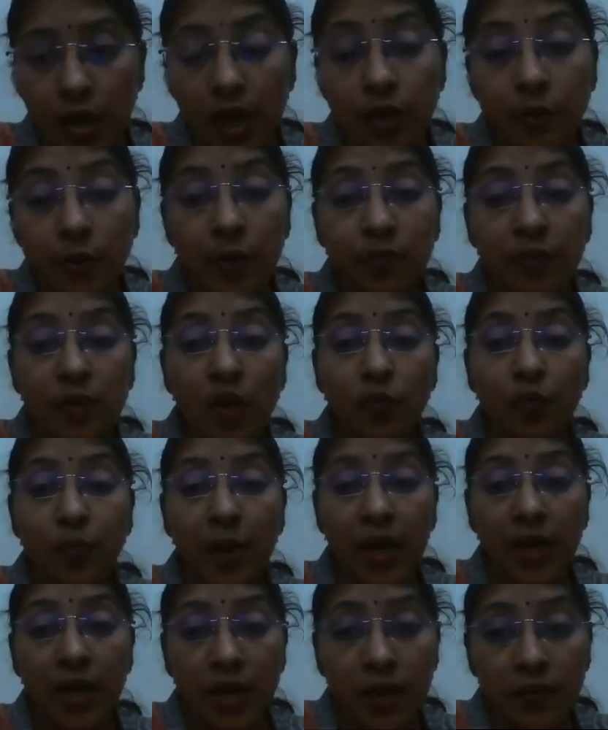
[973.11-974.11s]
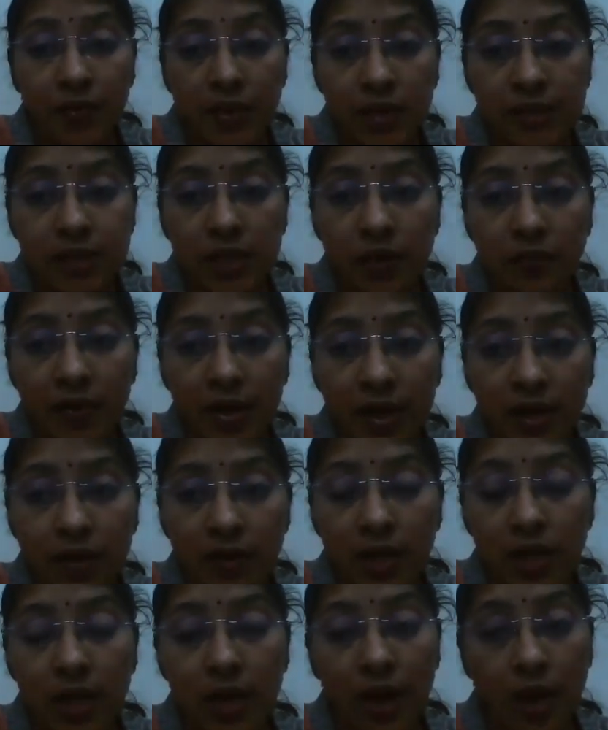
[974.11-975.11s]
It may be of variable
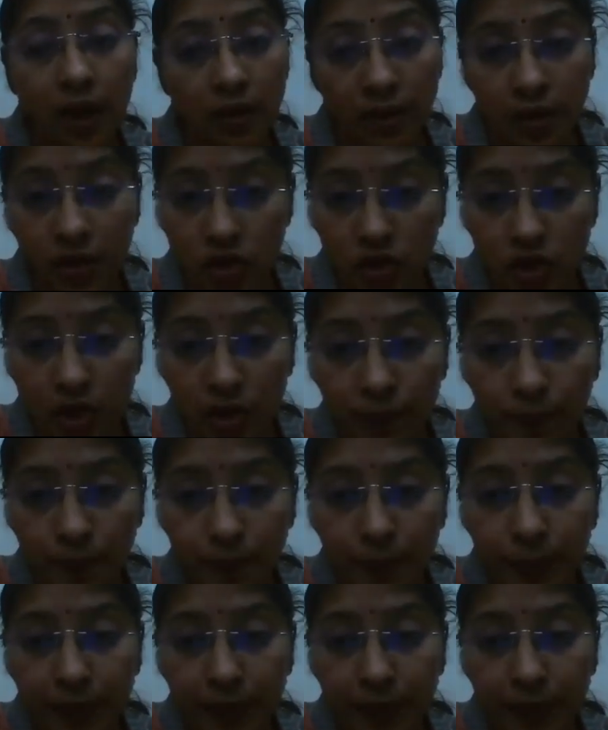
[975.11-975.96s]
severity and nature.